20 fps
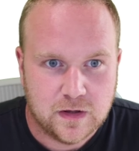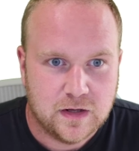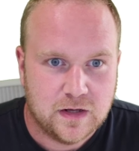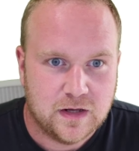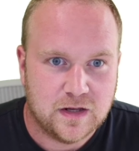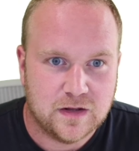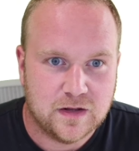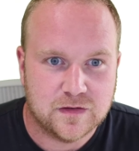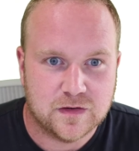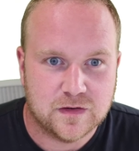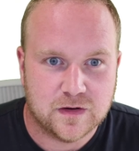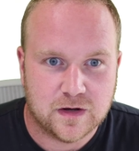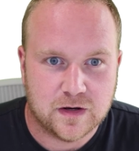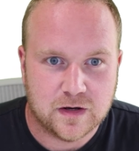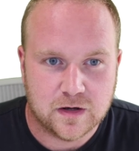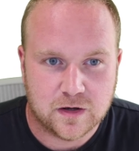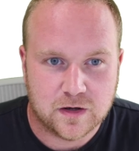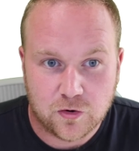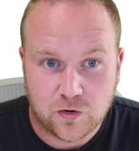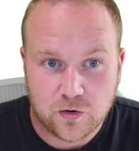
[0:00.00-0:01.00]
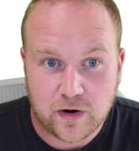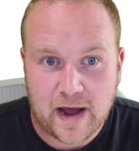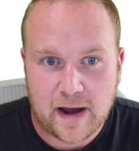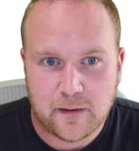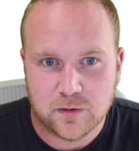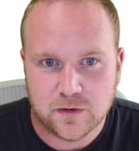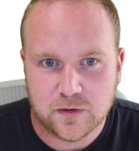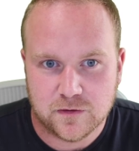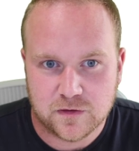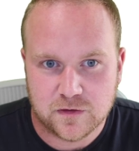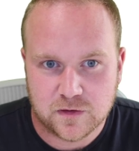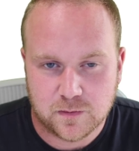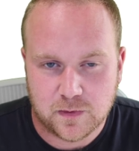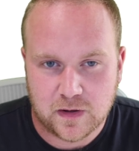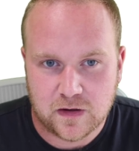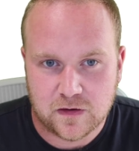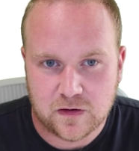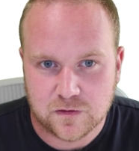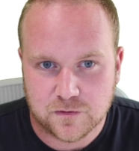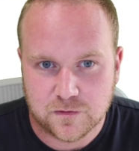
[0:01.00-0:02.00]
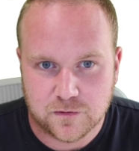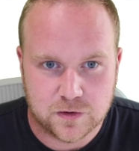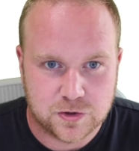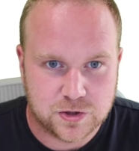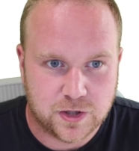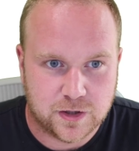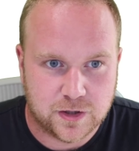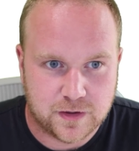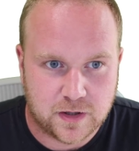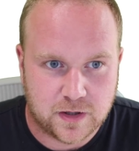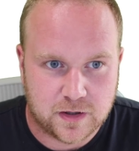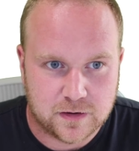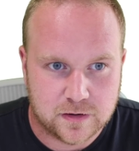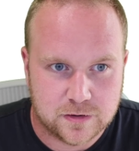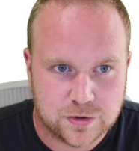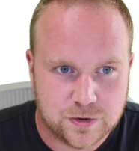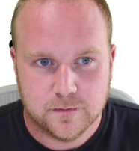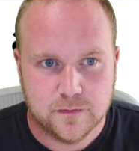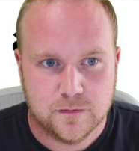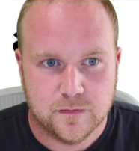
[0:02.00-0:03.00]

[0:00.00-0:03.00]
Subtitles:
It's a collaborative space for shared knowledge.